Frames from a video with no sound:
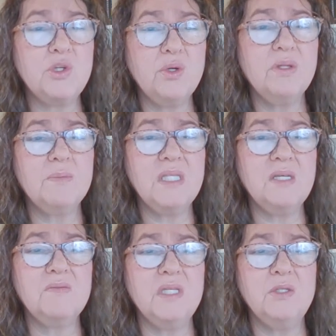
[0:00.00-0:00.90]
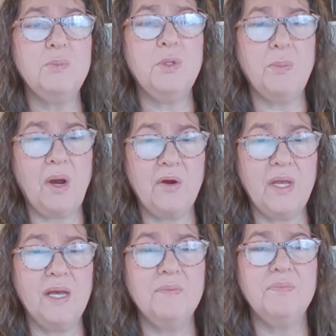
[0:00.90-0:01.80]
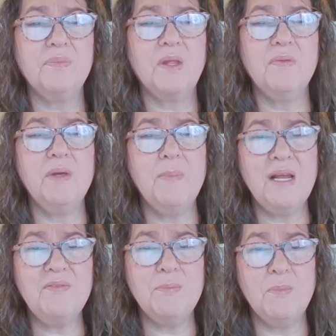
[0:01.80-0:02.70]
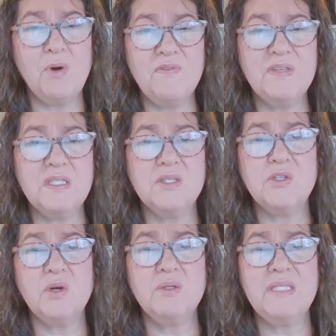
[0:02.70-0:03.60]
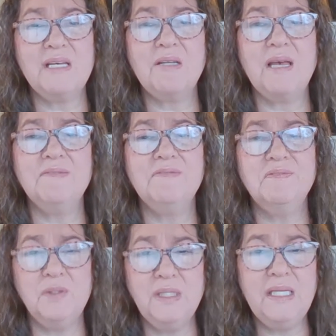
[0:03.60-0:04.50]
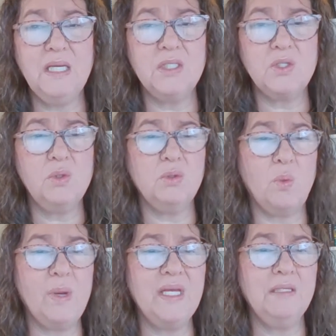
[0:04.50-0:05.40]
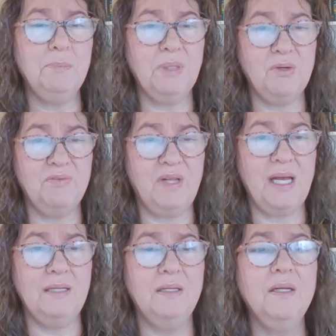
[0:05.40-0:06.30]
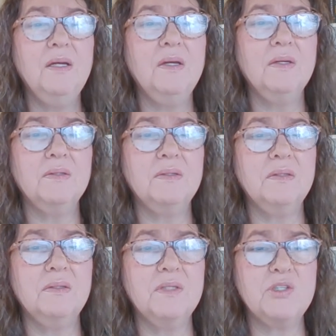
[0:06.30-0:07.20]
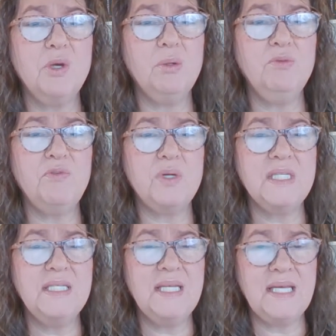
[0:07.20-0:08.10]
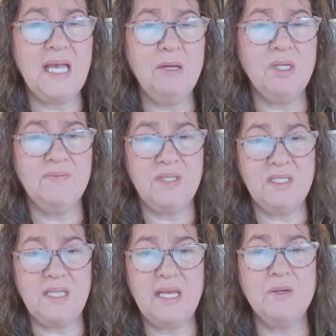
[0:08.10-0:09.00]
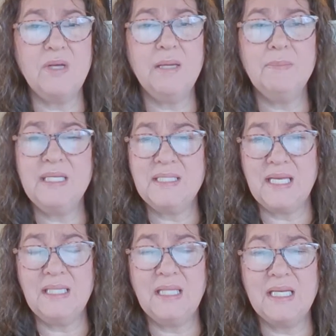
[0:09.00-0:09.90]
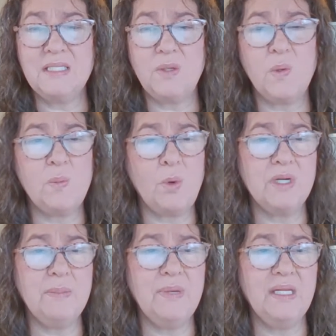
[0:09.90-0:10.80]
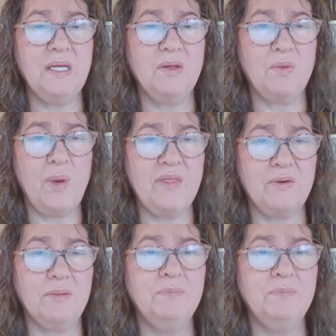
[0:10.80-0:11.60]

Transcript: themselves into puparia. The metamorphosis turns out a fully adult winged blowfly. The total 14-day count of this cycle can be a day less or more depending on the weather.